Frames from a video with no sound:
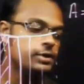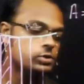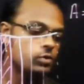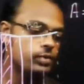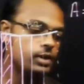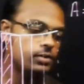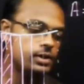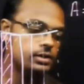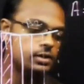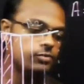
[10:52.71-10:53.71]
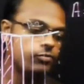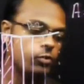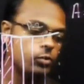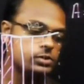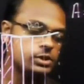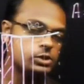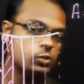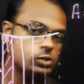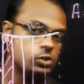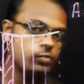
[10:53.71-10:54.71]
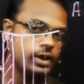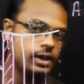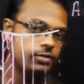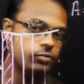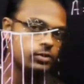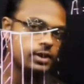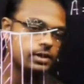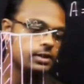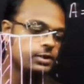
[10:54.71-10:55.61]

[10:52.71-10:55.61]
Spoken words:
So we have written the force is also varying for that.